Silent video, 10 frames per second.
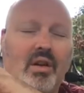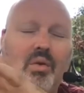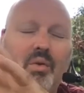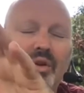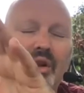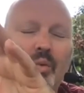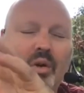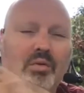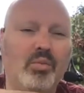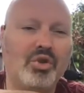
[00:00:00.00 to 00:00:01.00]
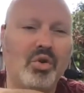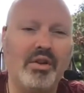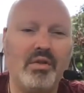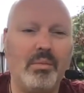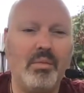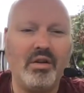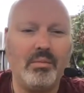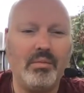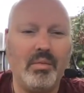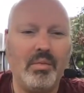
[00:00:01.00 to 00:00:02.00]
you know we'll we'll try and do a merger,
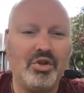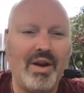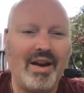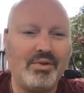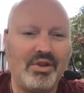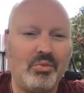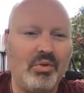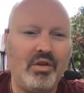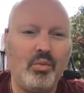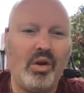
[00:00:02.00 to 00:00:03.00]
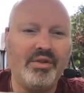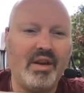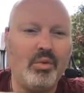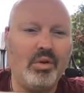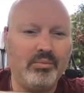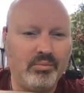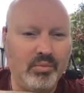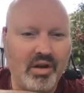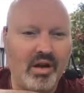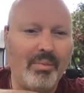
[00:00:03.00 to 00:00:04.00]
merger acquisition with you one day we'll
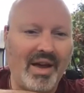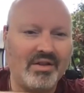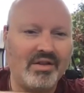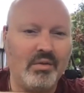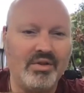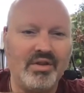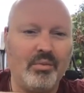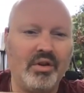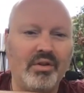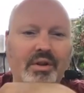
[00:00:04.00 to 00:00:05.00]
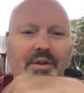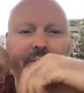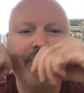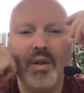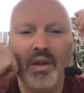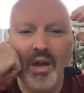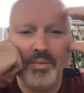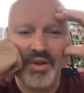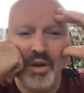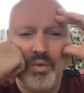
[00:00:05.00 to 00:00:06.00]
we'll come back to you at some point um,
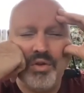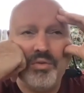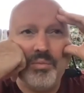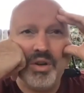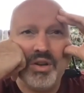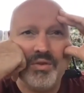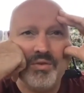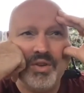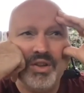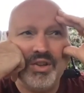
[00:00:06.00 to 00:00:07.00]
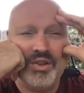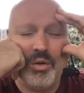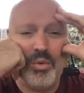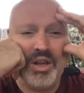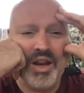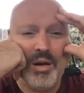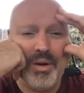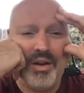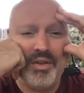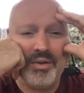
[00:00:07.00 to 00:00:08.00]
so because VCs don't really care
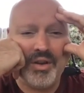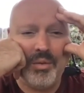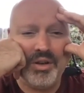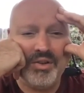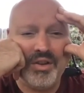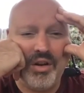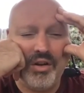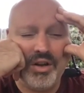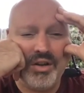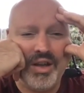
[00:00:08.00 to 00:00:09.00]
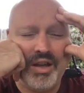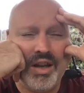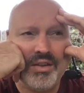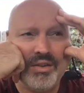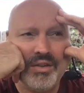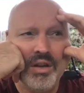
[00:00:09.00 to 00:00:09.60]
about those companies that aren't going to 10x